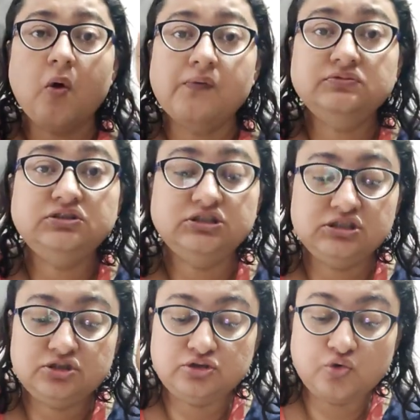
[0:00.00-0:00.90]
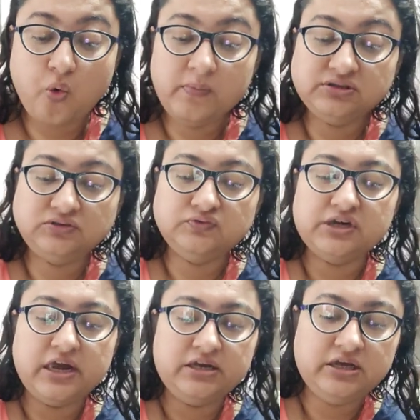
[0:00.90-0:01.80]
There is so much
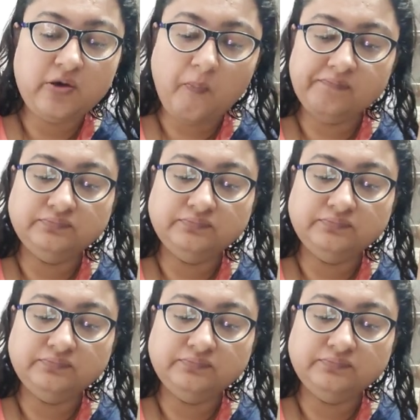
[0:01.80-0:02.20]
variety.